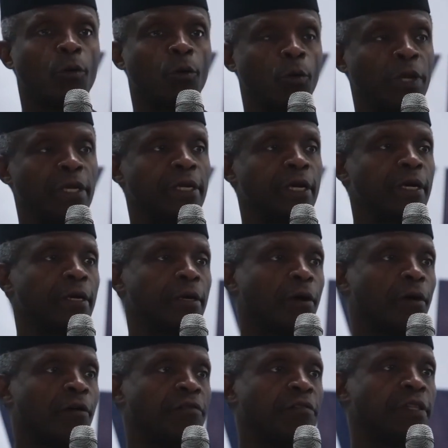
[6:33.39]
winner
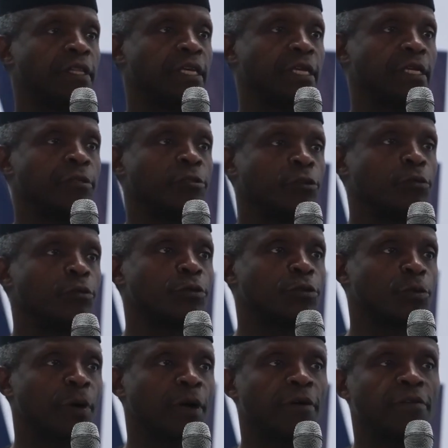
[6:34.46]
of the June
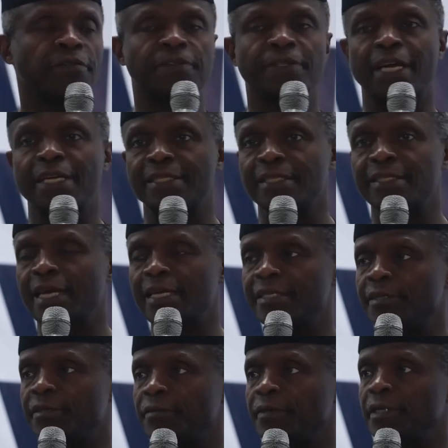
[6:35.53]
12,
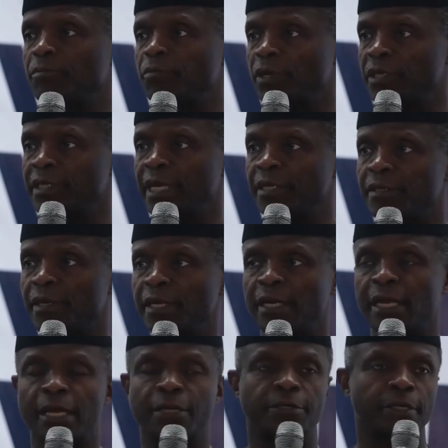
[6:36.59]
1993 presidential
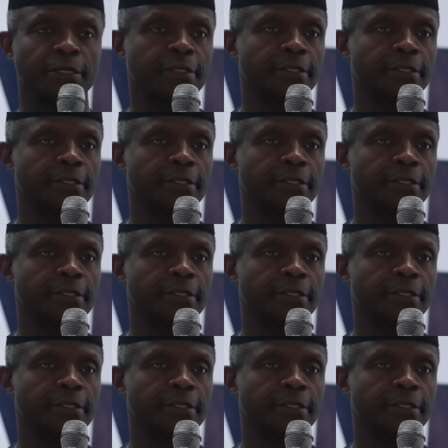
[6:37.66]
election.